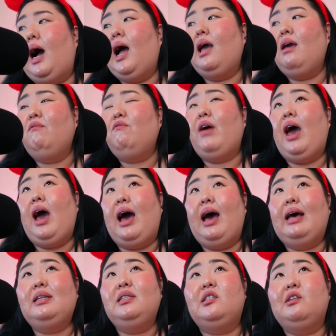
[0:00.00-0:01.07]
I've
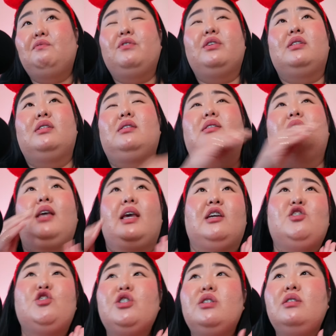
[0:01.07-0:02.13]
had different
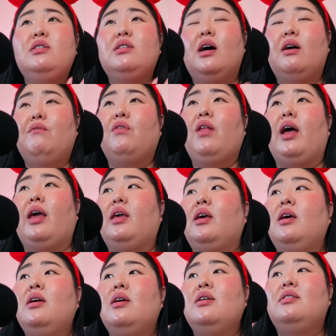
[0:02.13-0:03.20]
stages of like
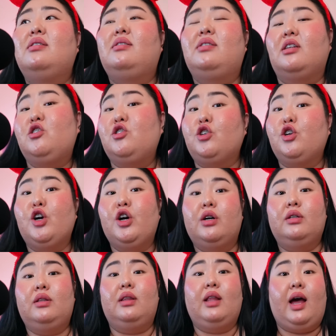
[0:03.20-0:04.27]

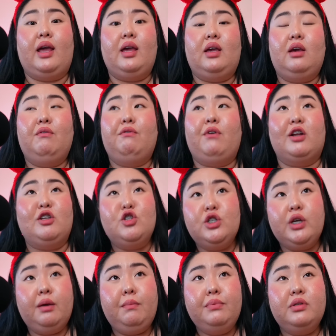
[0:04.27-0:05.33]
sisterhood-like
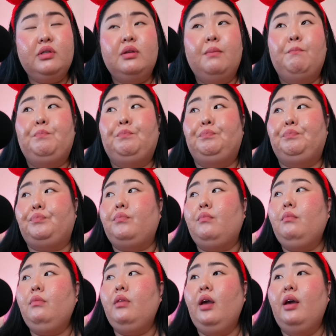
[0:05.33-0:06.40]
friendships.
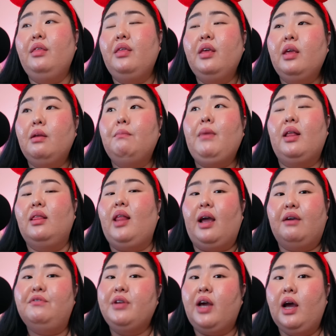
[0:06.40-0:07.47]
I think in my
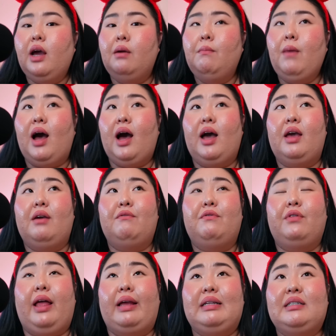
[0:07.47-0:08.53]
lifetime, I've
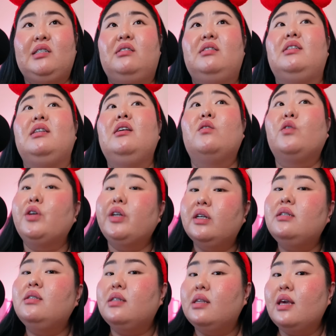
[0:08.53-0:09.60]
like
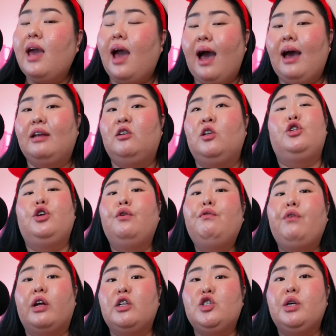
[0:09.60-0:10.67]
seriously had two
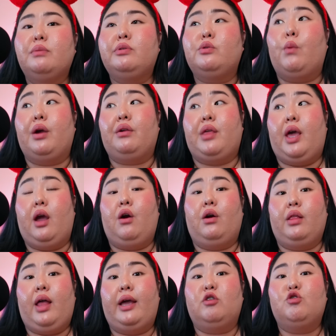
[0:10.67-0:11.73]
friendships where they
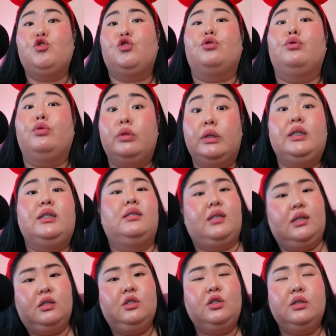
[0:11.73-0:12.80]
are like truly
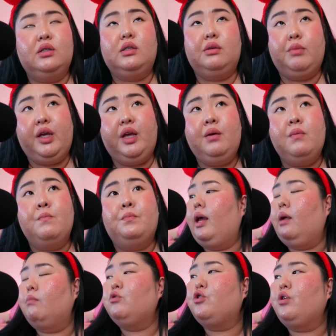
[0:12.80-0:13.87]
sisters to me.
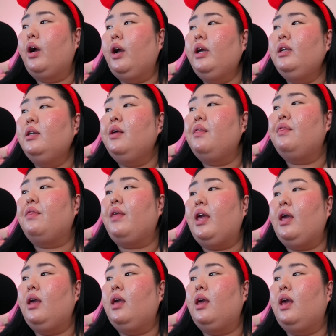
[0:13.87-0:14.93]
And I'm trying to
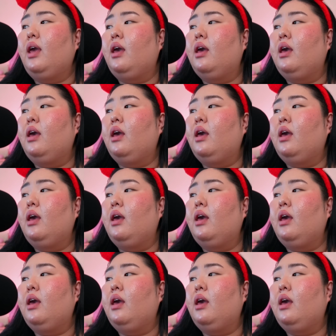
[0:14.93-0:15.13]
think